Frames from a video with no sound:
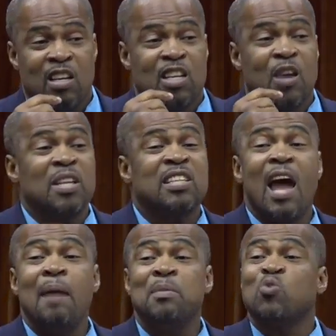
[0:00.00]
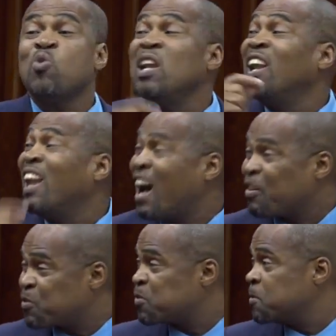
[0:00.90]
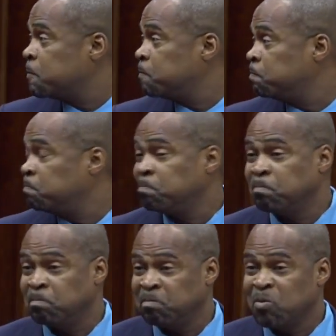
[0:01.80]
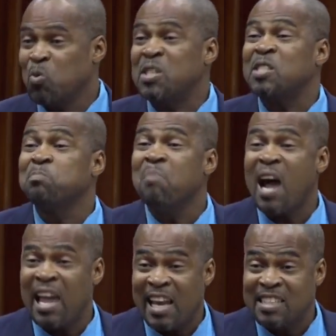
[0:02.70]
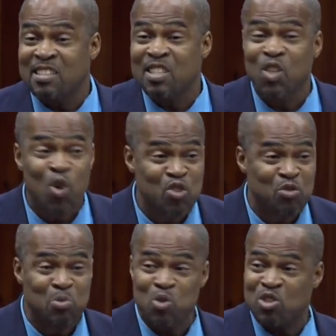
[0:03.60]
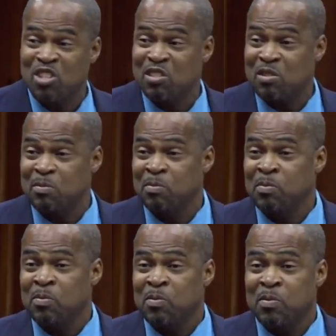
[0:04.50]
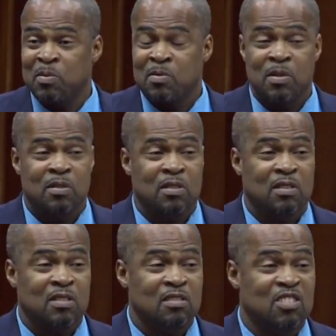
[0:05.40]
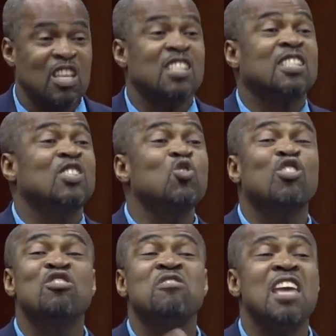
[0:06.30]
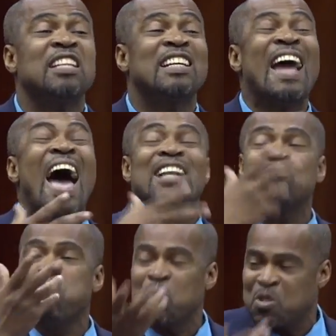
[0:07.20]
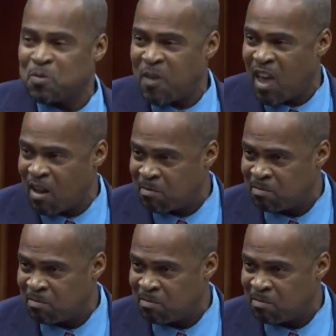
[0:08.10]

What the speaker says: There are times we laugh, we smile at certain contributions, just to create an atmosphere